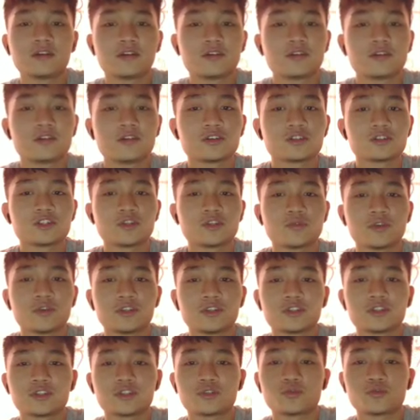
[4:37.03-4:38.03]
or
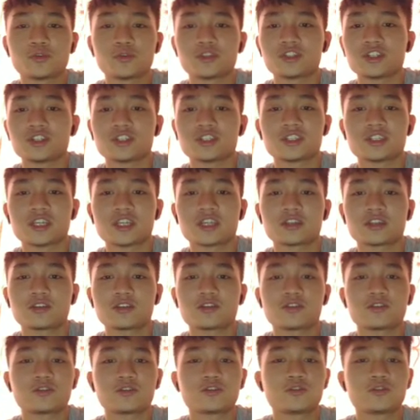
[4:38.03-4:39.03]
sewage which is not
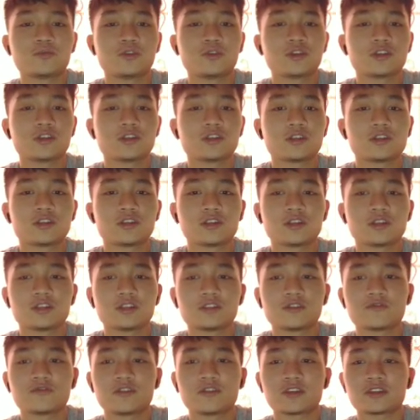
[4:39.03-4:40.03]
comminuted and
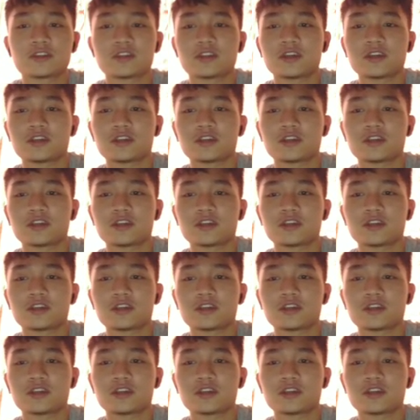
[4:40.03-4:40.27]
disinfected